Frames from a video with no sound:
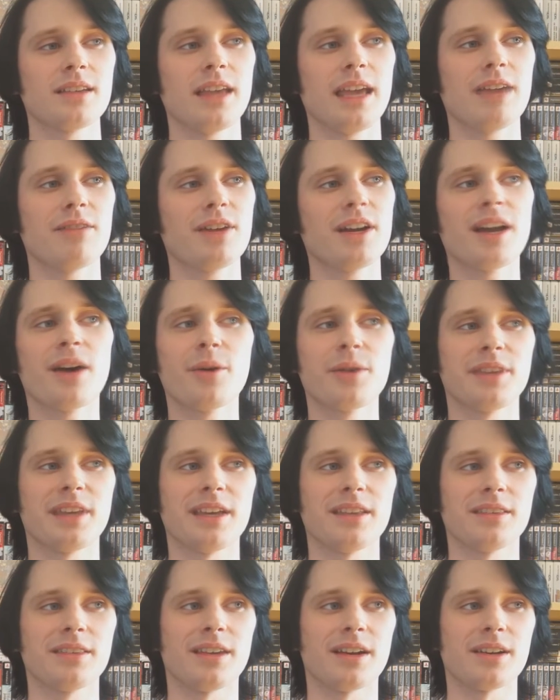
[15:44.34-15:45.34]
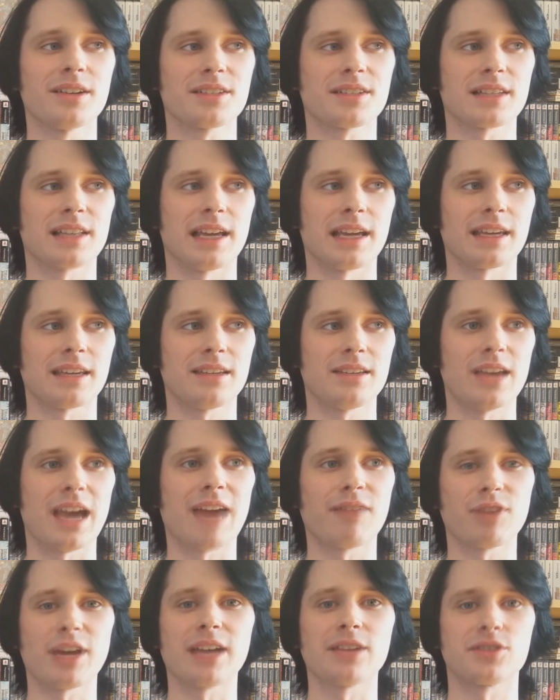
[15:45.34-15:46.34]
every now and then there's like you
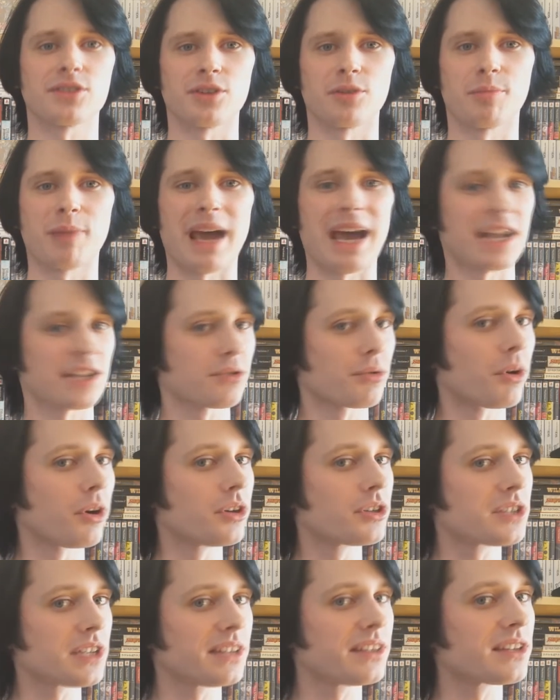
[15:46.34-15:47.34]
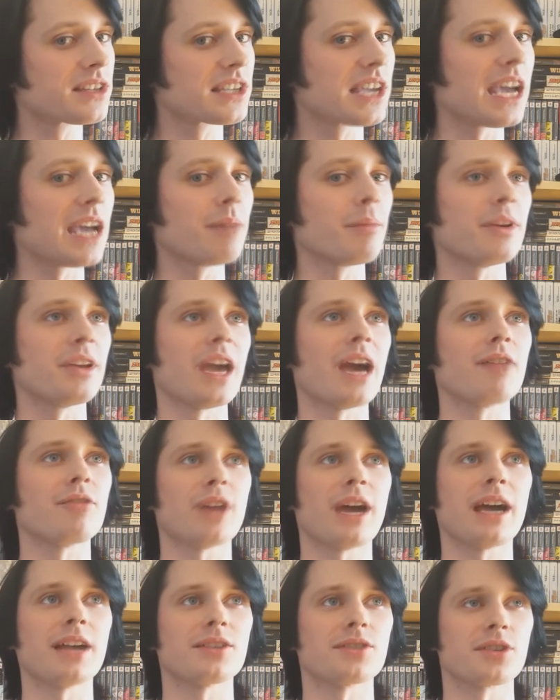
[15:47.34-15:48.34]
have to enter passwords in this game and you have
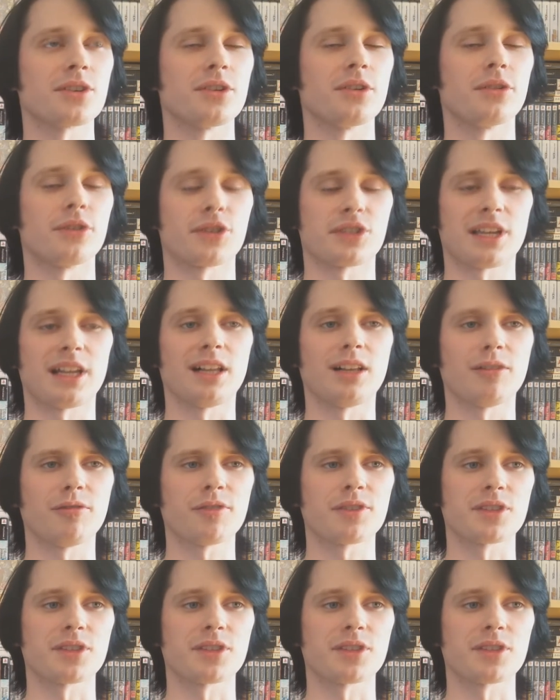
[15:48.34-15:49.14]
to answer yourself.